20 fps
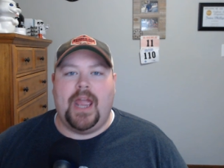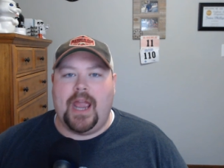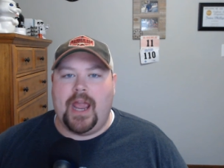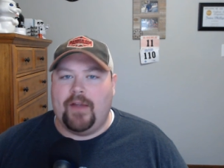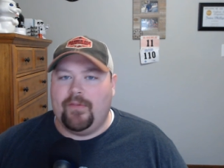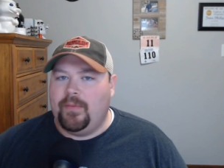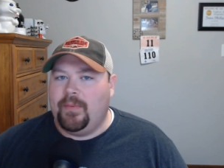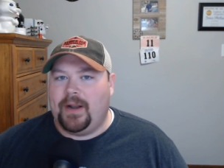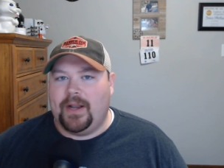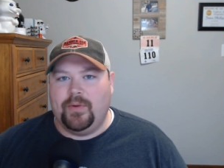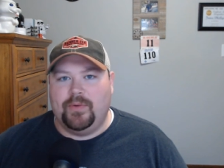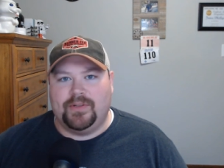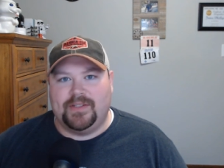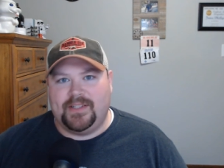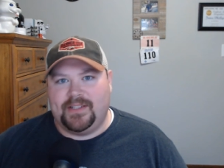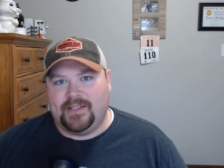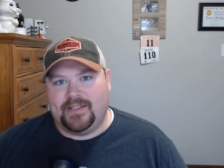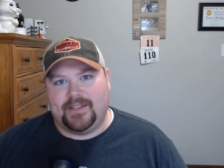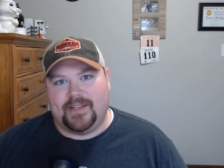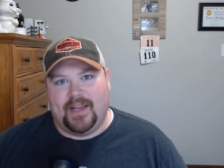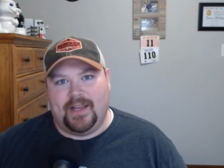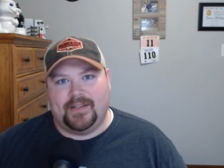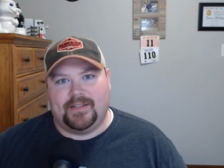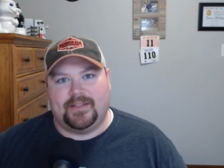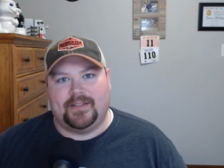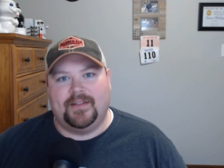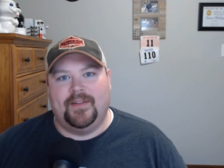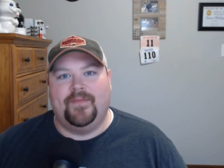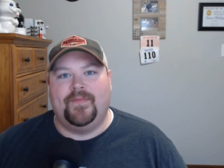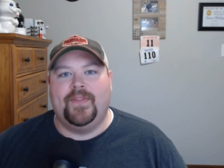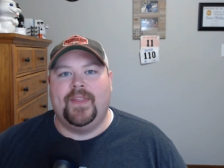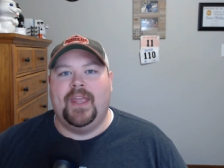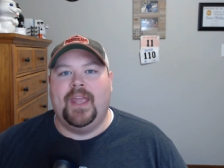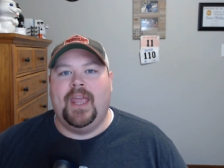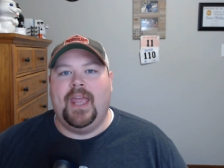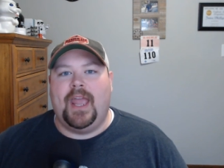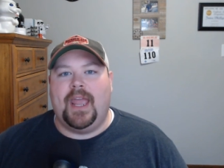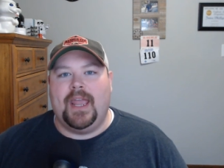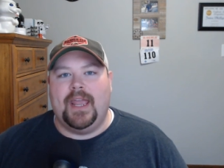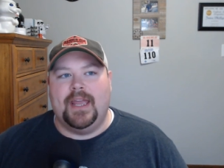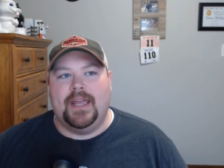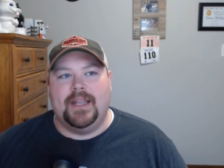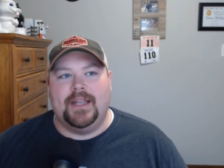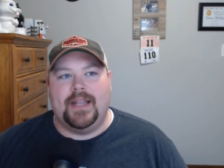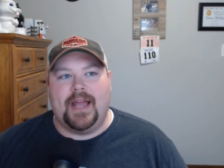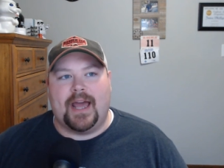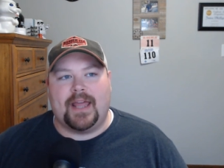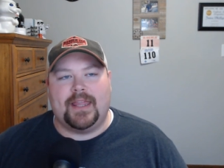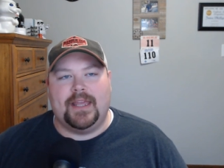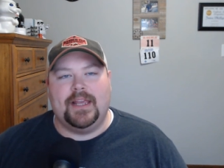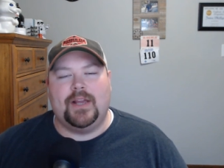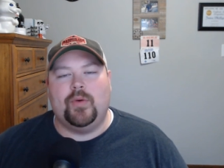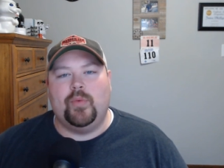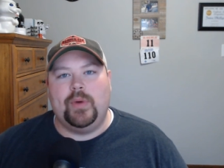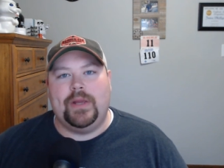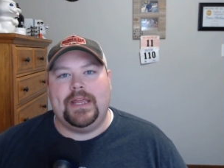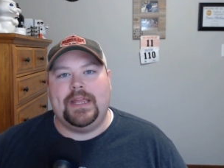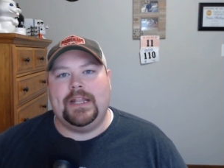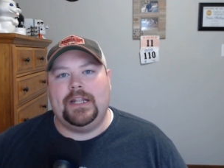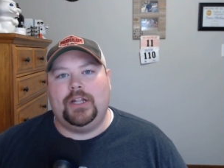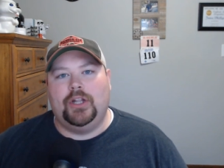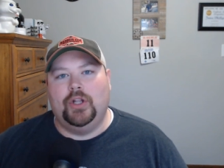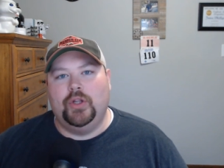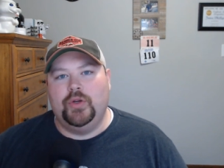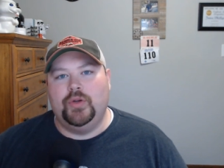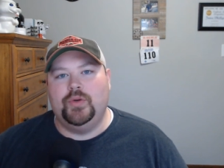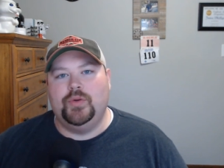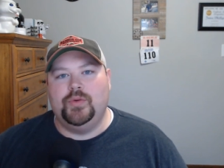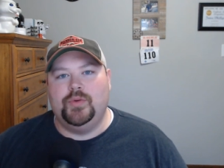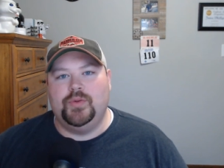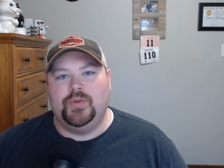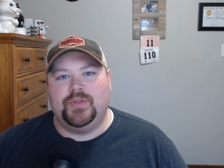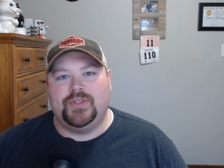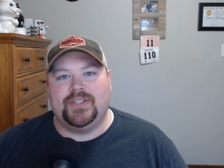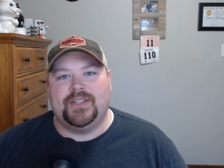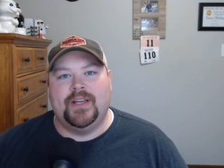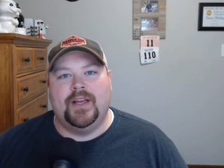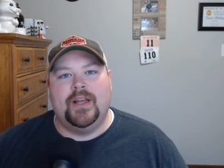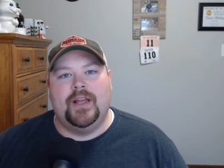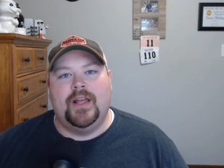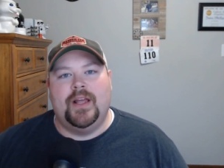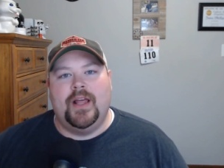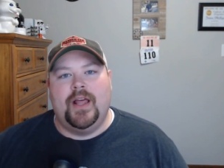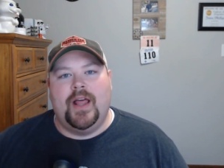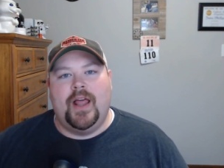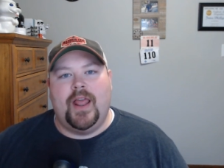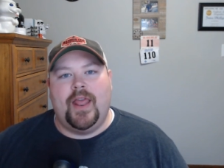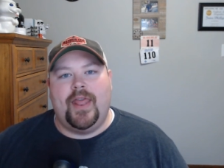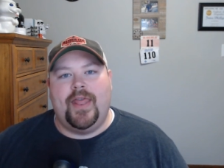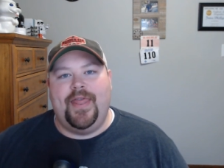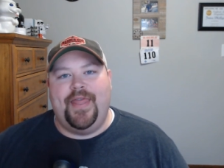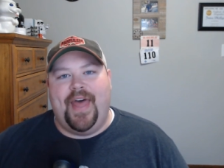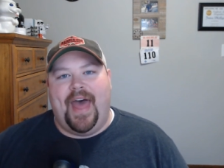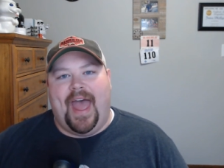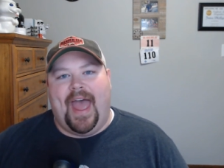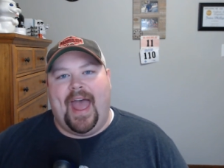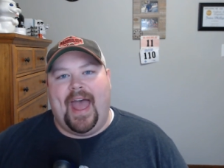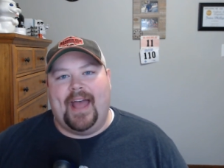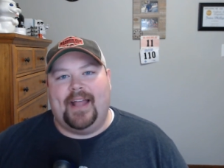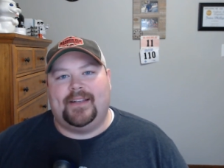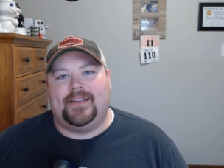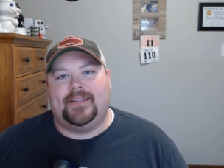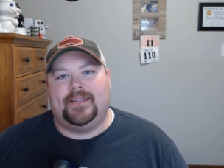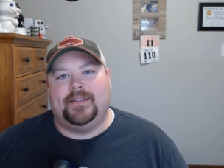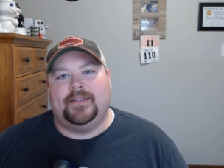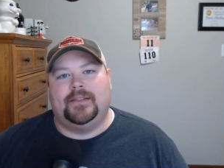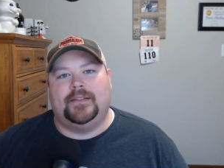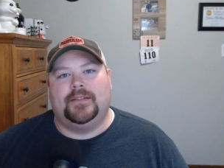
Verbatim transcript: Everybody wants success. And I think we lose that